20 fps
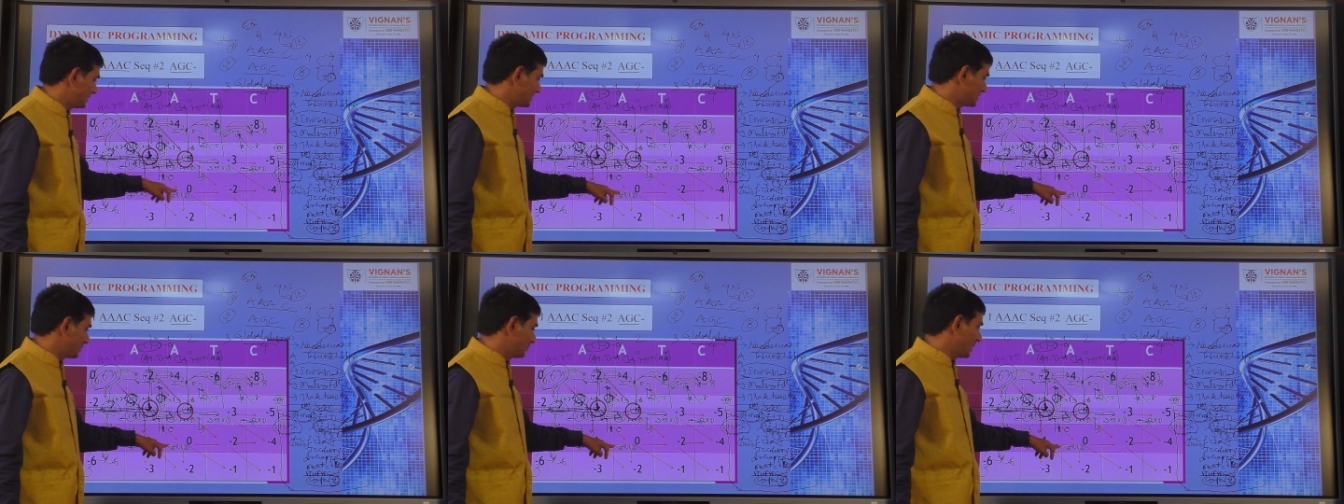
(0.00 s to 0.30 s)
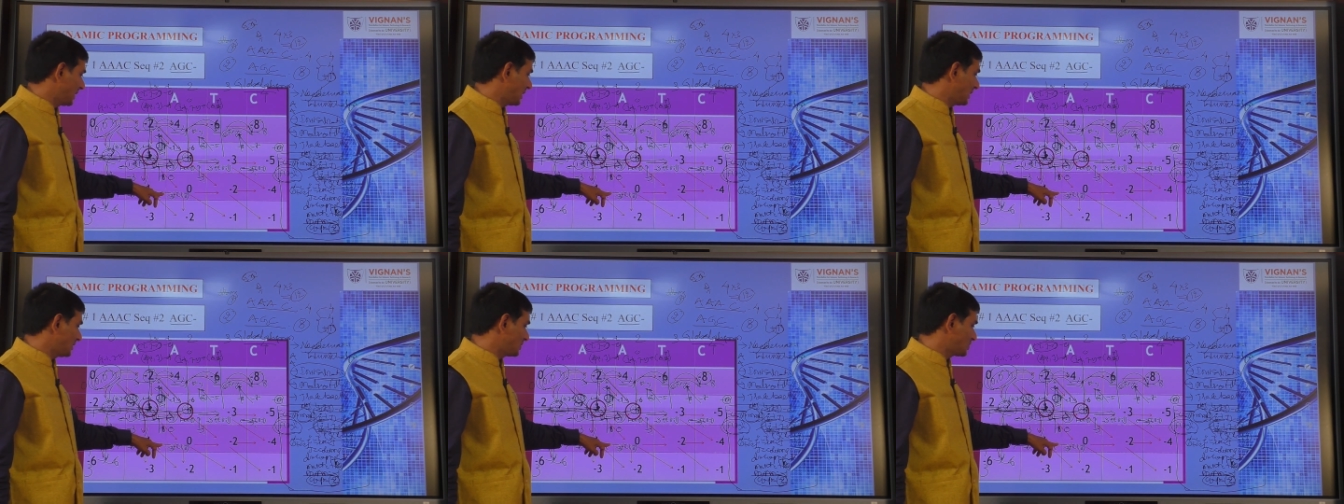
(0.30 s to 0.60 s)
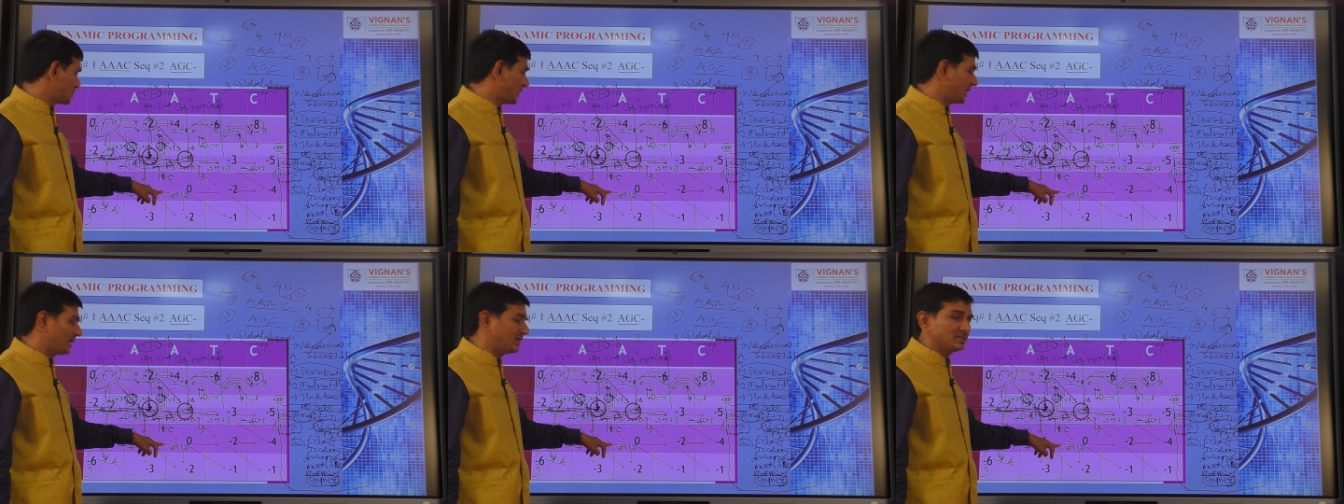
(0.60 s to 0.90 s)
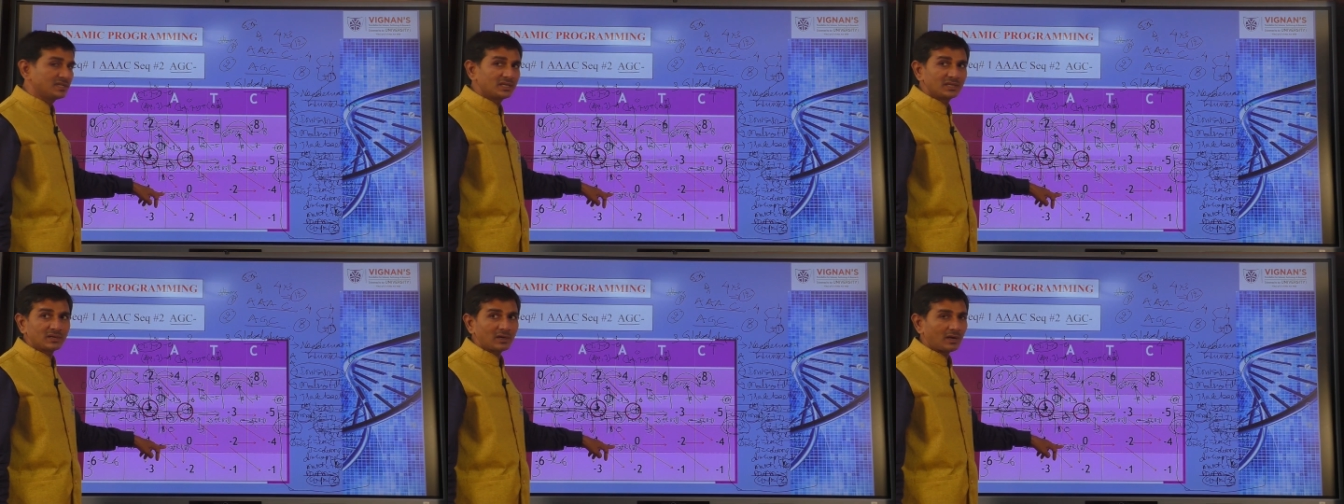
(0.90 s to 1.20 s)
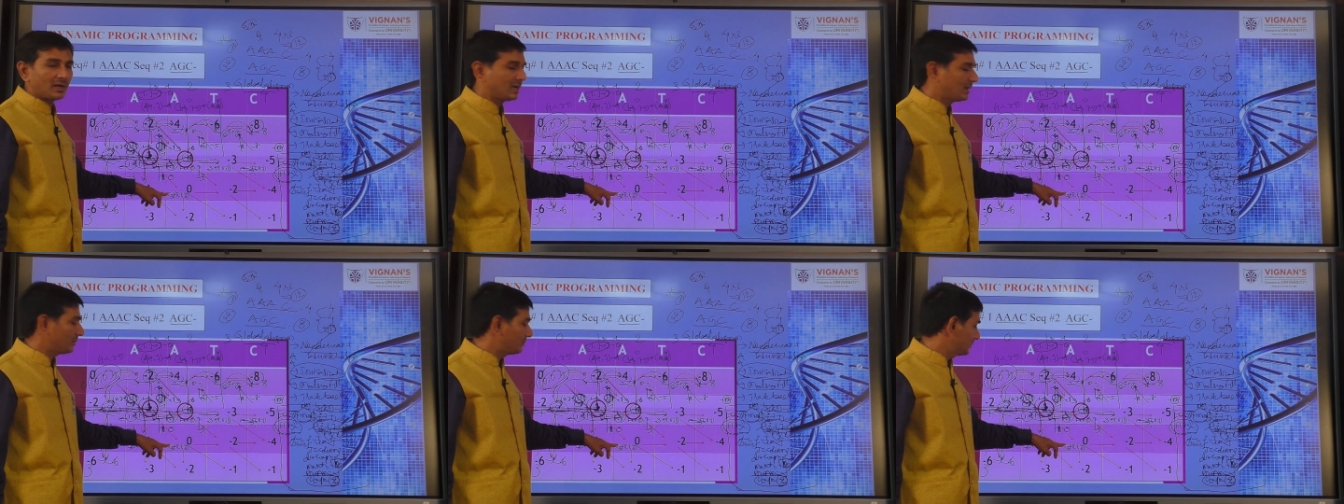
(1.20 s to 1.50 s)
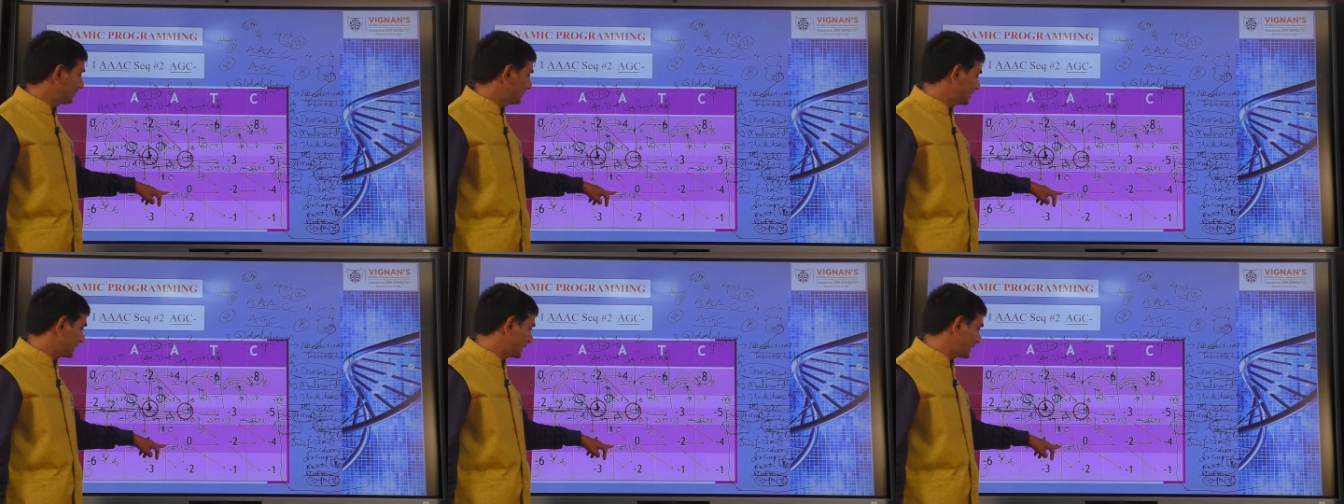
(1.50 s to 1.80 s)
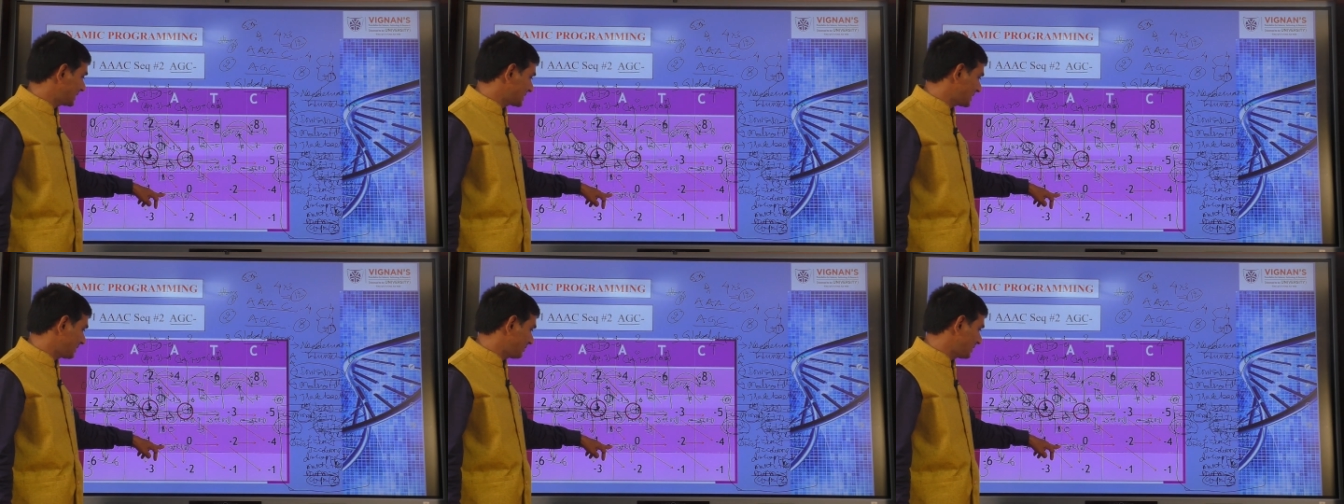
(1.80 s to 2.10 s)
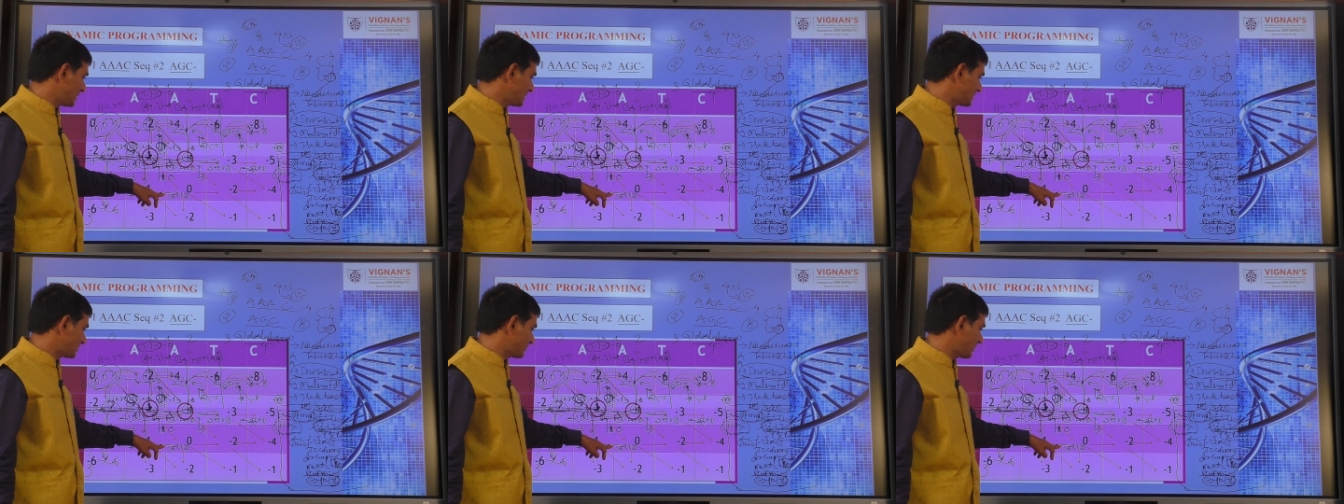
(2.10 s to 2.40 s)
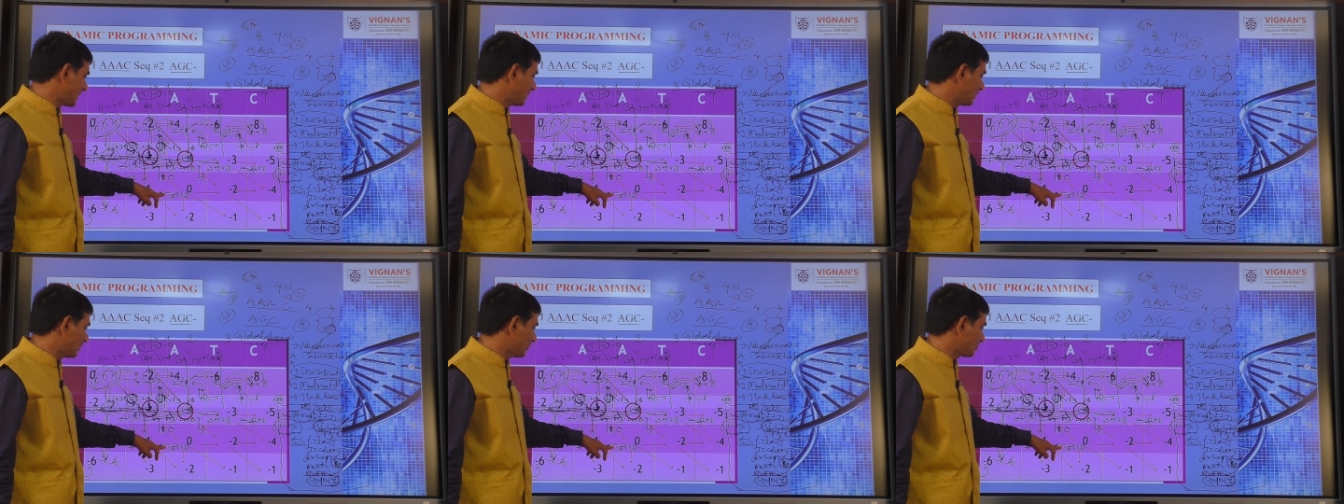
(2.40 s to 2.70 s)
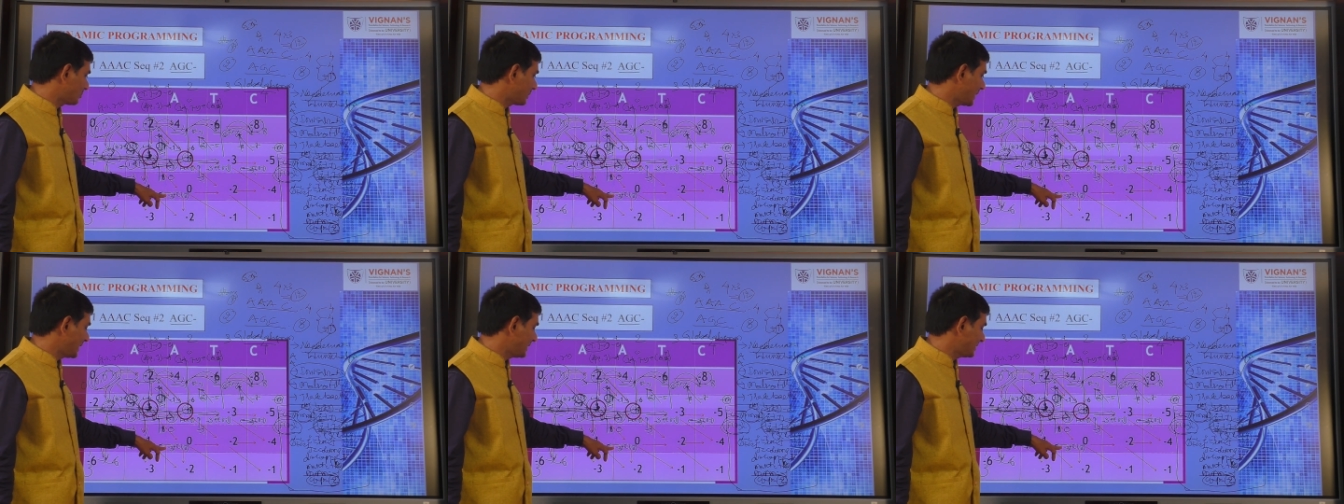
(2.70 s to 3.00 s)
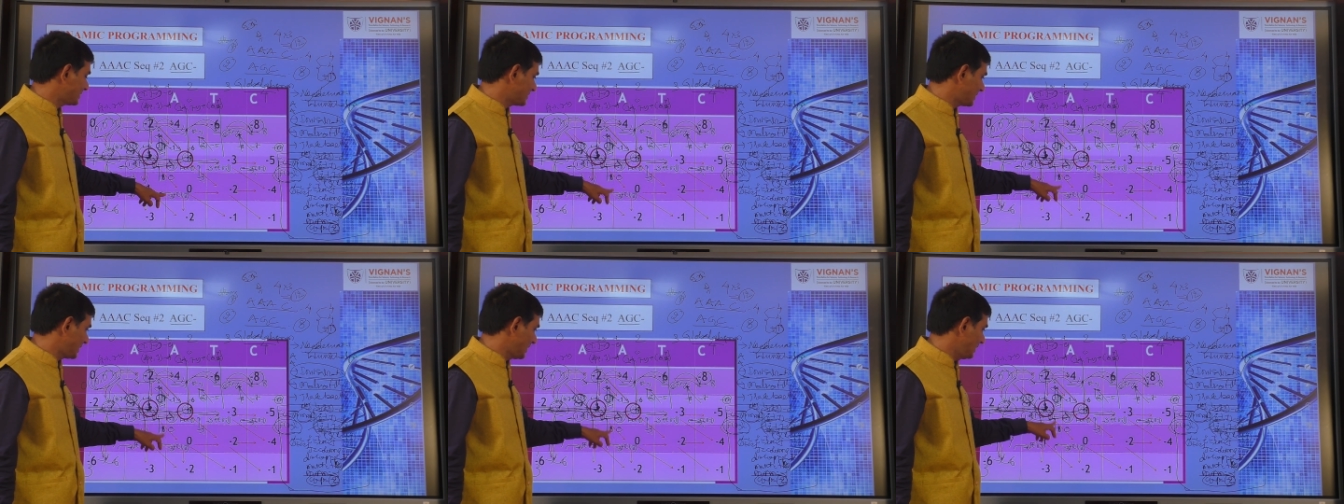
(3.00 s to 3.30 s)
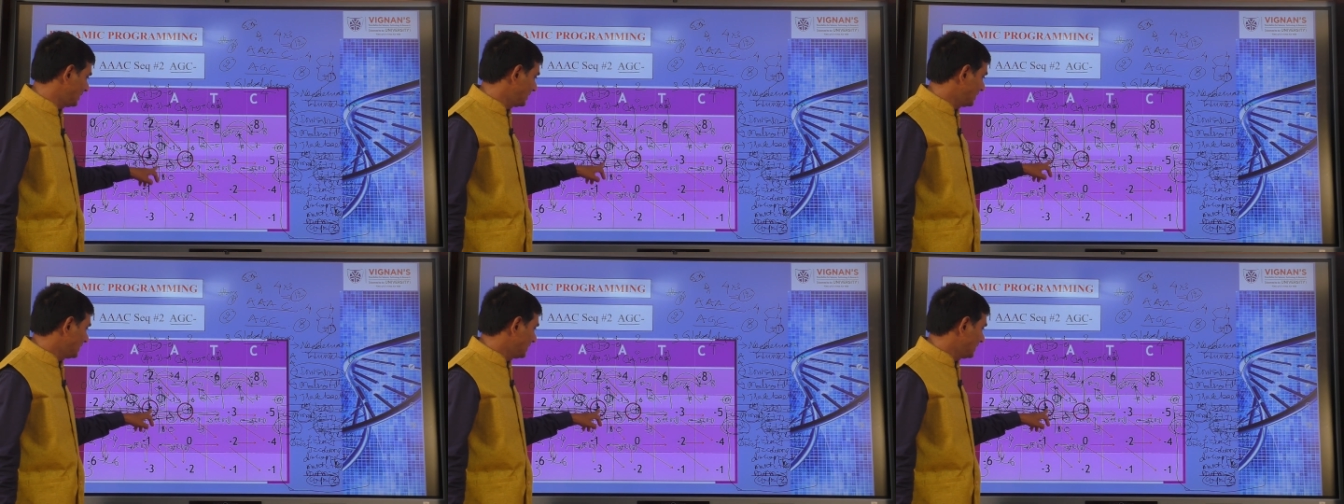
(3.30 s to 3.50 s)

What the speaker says: Similarly, change in column, it has given us the value of minus 3.